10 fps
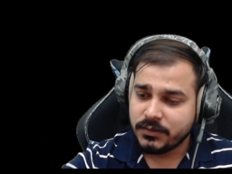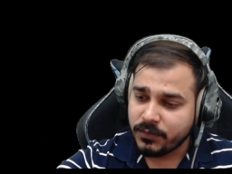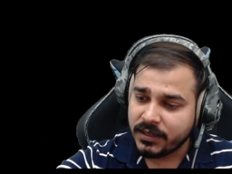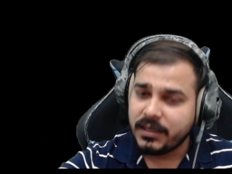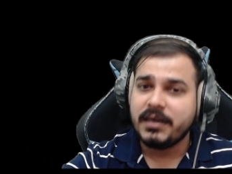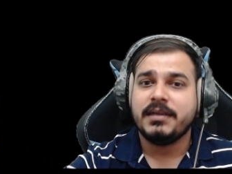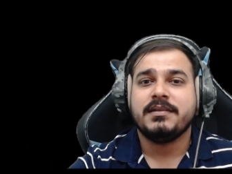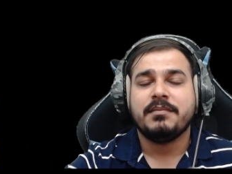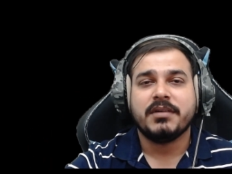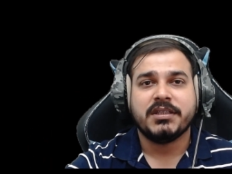Whether it is
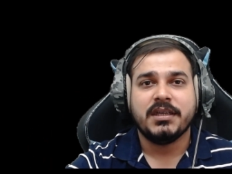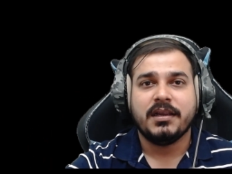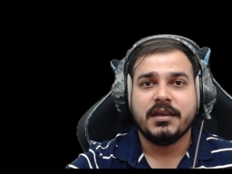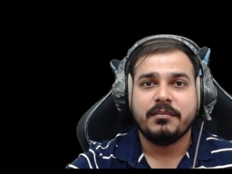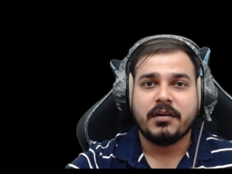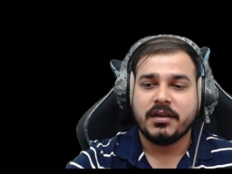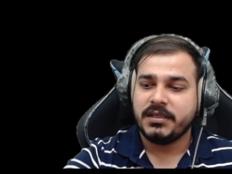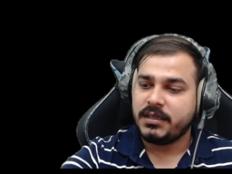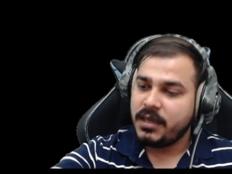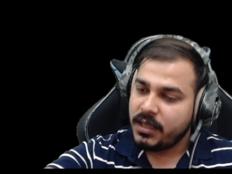a machine learning
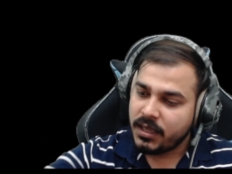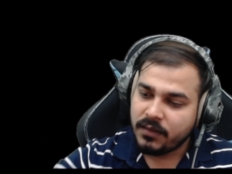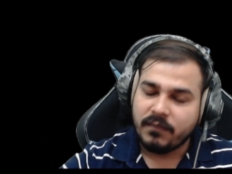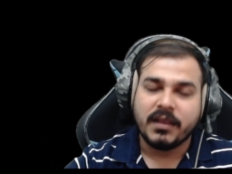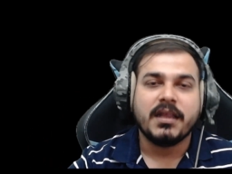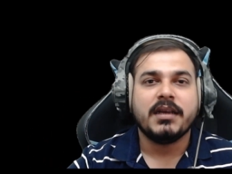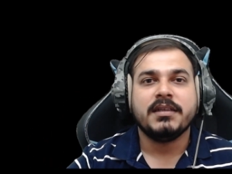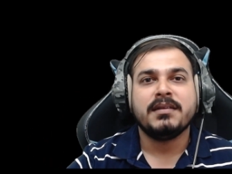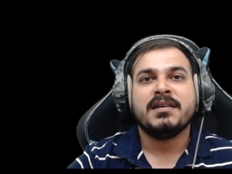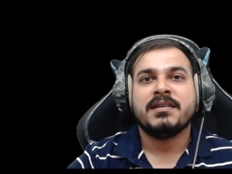project, whether
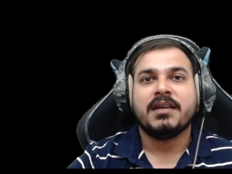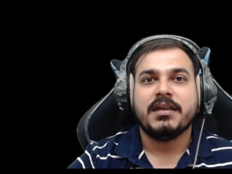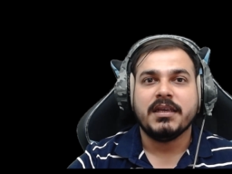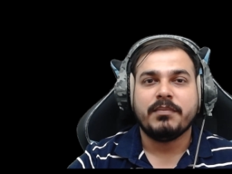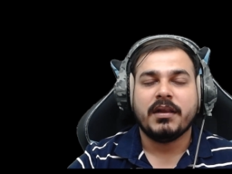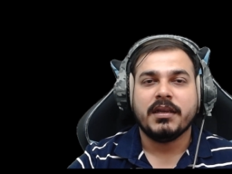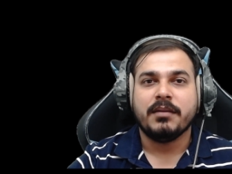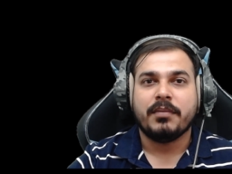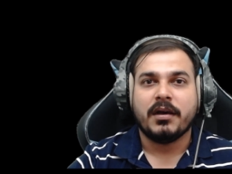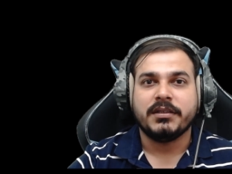it is a deep learning
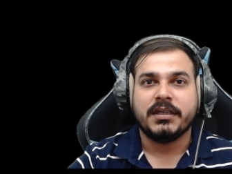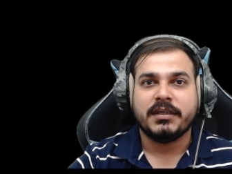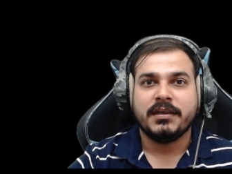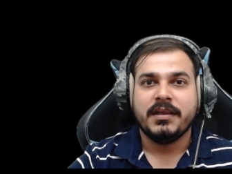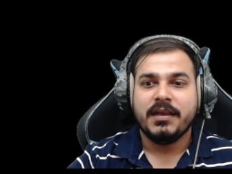project,